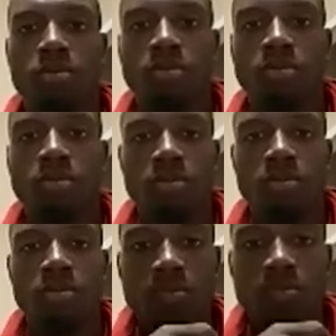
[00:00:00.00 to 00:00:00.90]

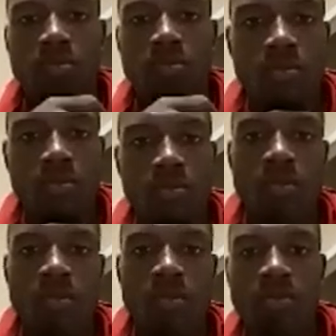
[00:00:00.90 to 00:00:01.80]

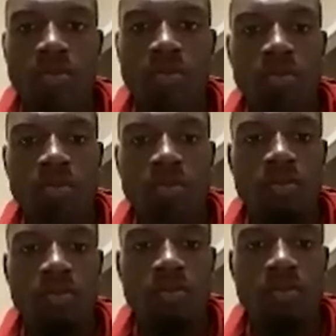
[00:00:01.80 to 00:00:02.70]

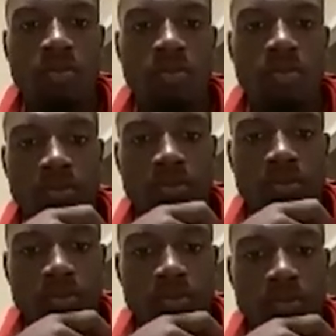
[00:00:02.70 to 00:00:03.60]

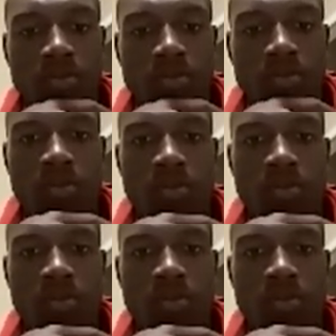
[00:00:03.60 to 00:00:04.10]
The person shown says nothing.